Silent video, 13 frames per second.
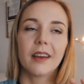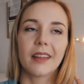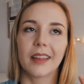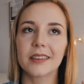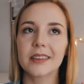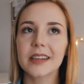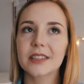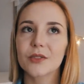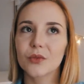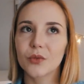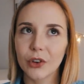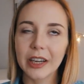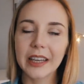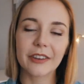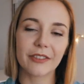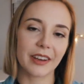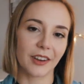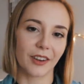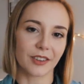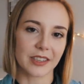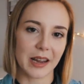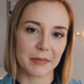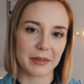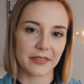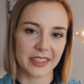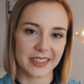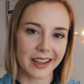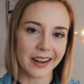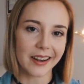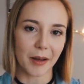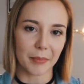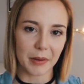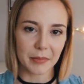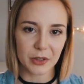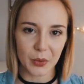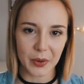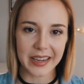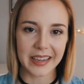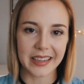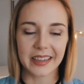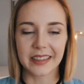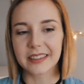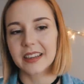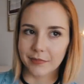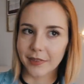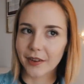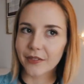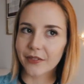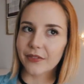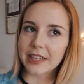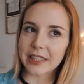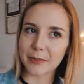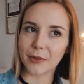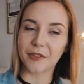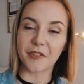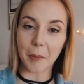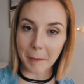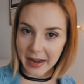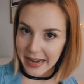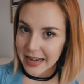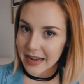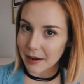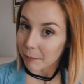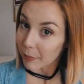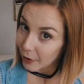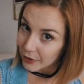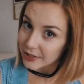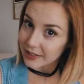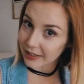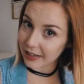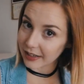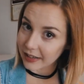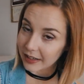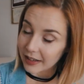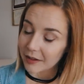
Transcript: that takes a really long time because you have to set it up in between, and not feasible for me personally,